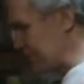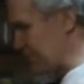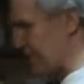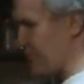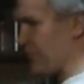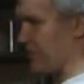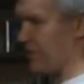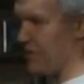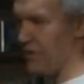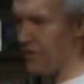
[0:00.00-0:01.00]
it or not, but
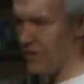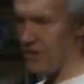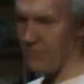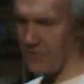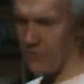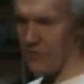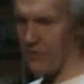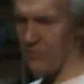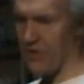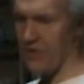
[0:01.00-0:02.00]
I'm not wearing
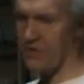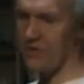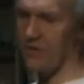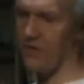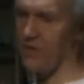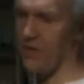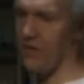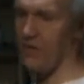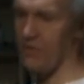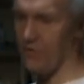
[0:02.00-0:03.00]
a mask.
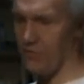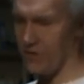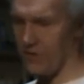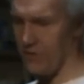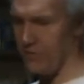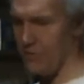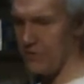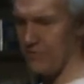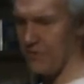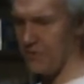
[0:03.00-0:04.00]
Normally I do because
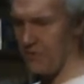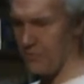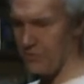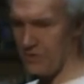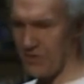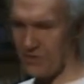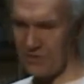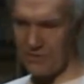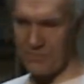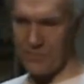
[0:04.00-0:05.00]
I've got terrible
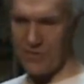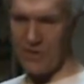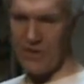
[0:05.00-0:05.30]
sinuses, but